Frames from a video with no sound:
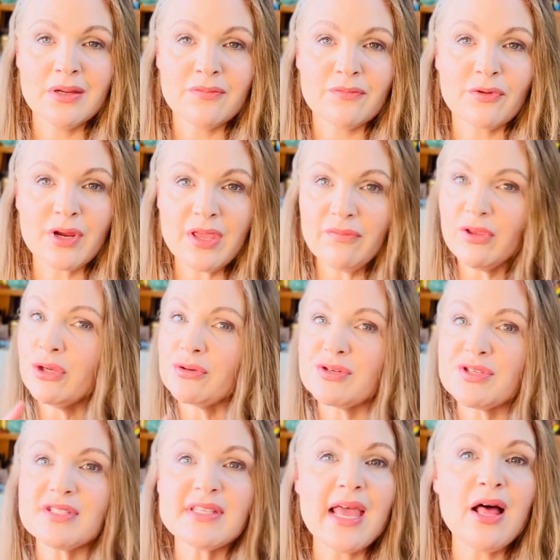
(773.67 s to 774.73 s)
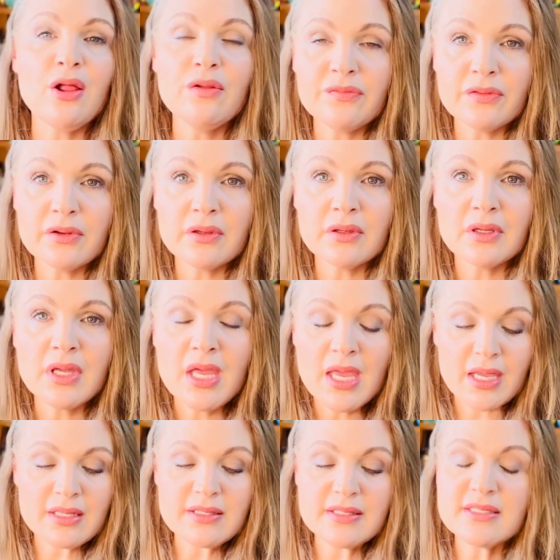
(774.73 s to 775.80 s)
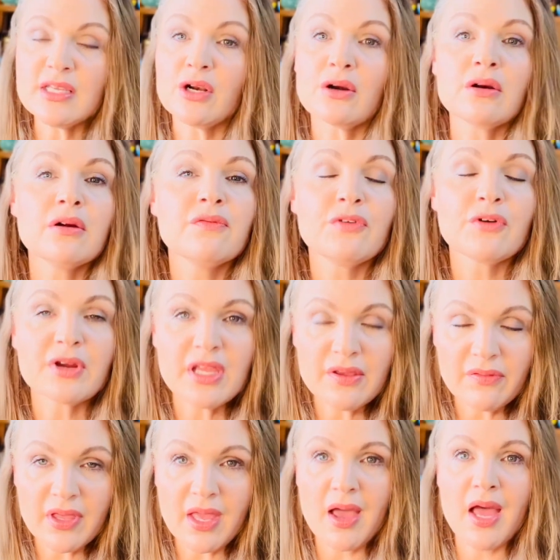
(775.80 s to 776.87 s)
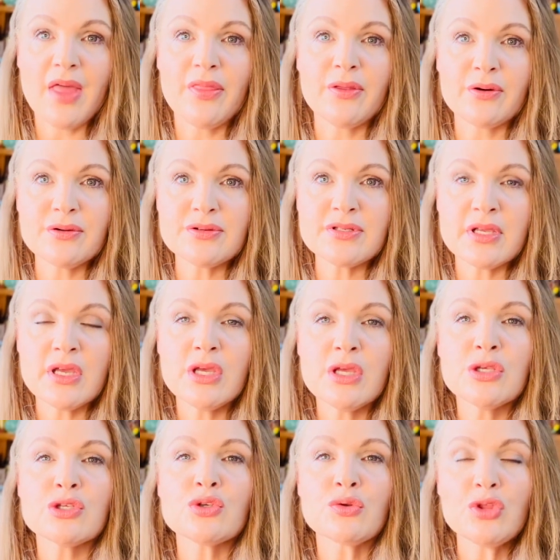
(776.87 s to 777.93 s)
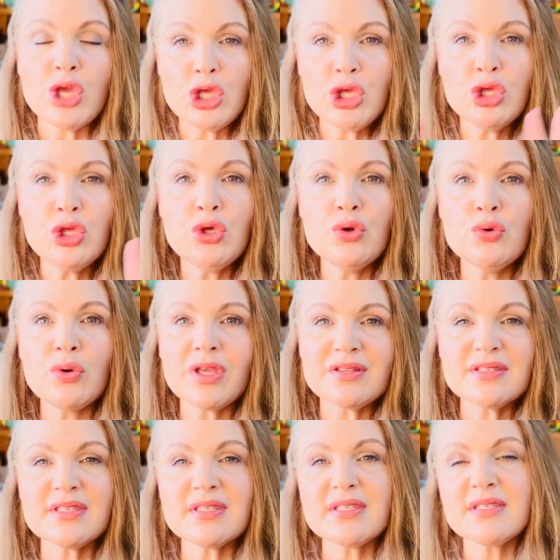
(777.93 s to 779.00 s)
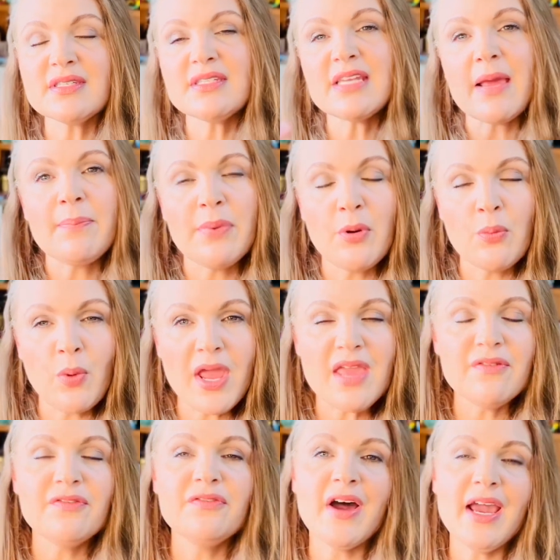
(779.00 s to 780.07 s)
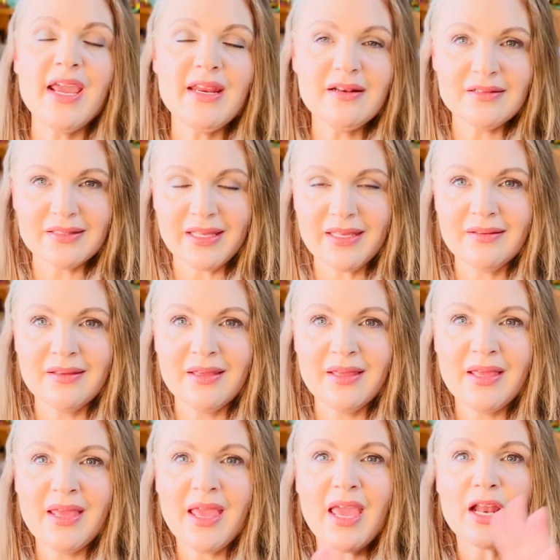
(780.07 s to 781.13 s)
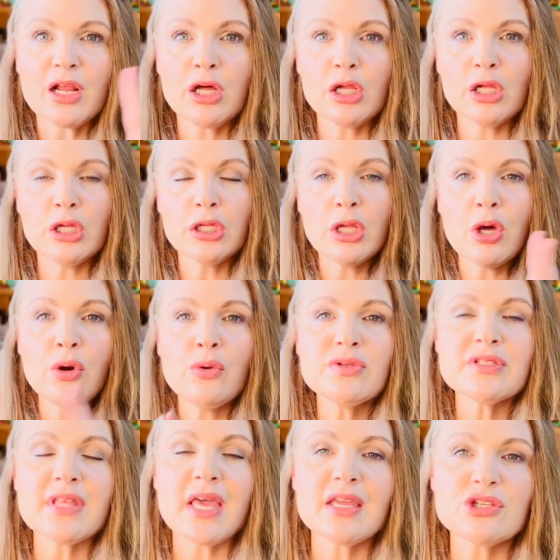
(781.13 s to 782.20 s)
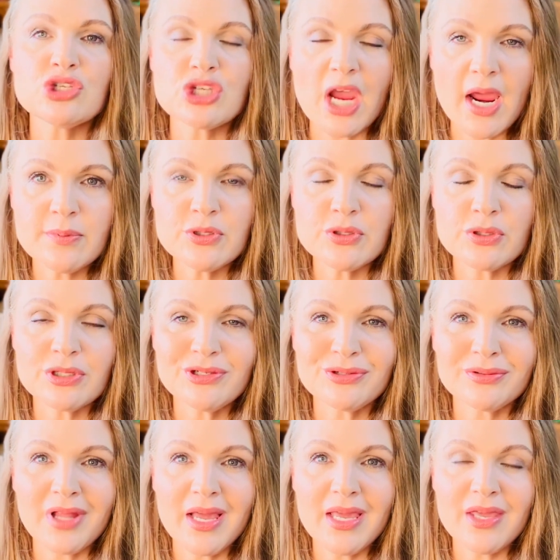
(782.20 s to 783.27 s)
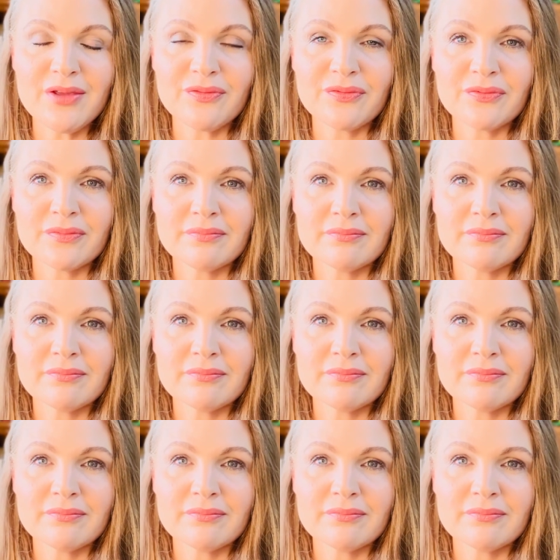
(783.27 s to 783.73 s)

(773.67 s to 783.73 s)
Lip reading: forgiving yourself. Consider forgiving others so that you can step away finally and close that chapter in your life.